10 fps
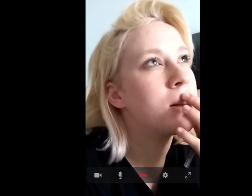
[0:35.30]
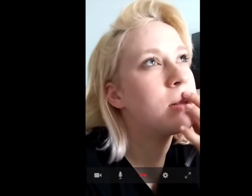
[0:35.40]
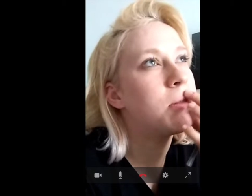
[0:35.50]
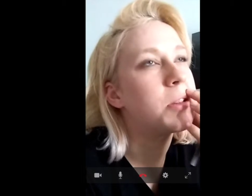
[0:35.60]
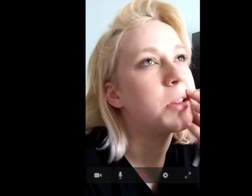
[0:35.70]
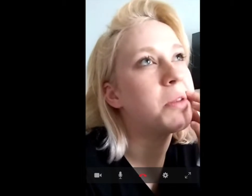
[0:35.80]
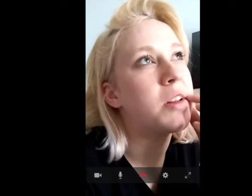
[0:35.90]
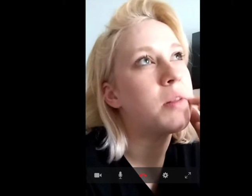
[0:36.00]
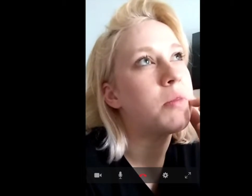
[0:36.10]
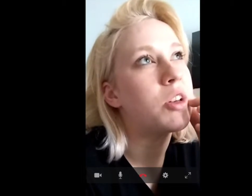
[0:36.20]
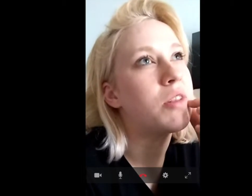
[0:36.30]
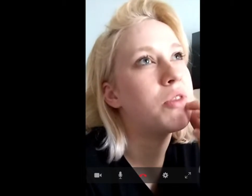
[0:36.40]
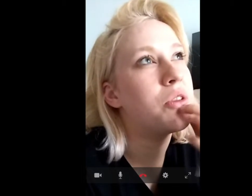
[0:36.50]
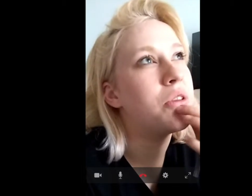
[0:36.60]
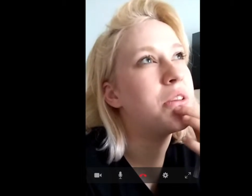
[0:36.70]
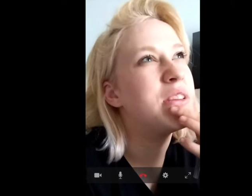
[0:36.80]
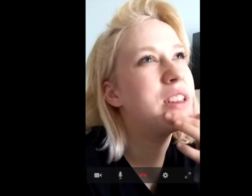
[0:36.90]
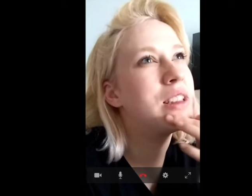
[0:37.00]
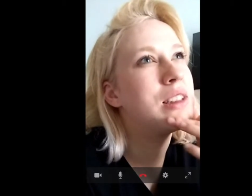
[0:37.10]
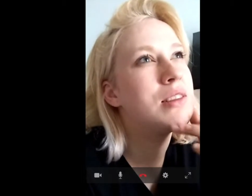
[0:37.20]
what's the word I'm looking for?
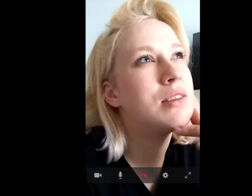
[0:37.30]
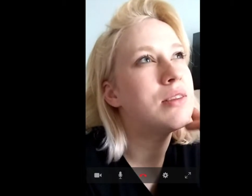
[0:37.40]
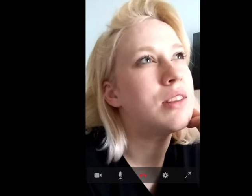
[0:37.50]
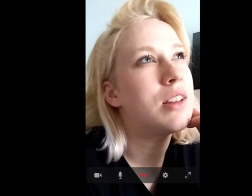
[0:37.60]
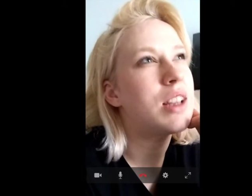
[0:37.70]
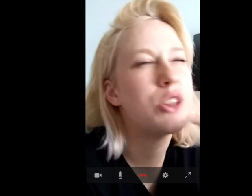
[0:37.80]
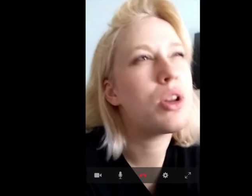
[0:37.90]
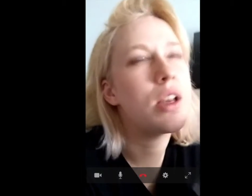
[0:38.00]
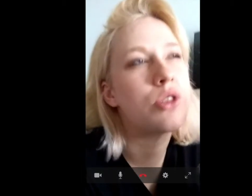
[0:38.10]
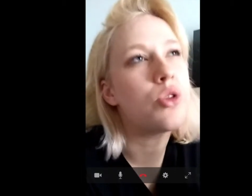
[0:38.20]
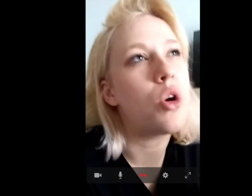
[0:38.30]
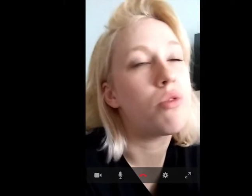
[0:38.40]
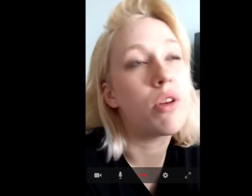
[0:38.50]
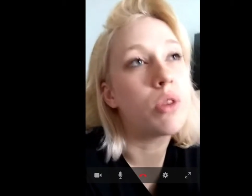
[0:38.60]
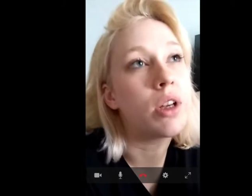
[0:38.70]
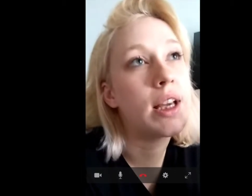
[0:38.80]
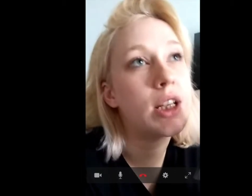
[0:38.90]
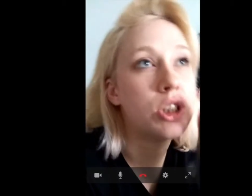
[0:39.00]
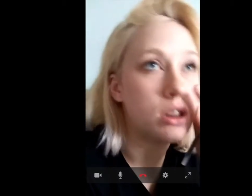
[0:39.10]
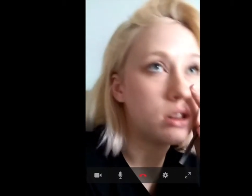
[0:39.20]
Like it's not, it's not a real
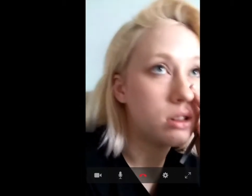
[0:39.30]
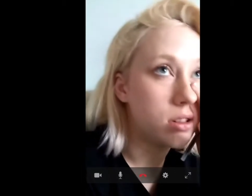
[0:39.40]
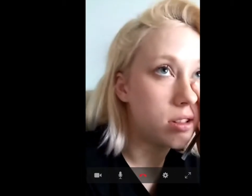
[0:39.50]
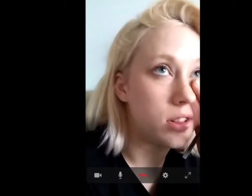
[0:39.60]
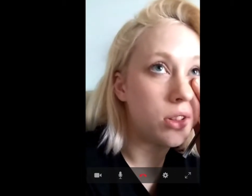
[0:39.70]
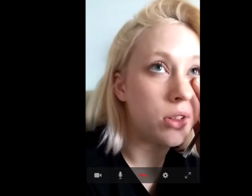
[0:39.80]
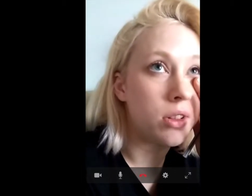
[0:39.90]
connection. I don't know.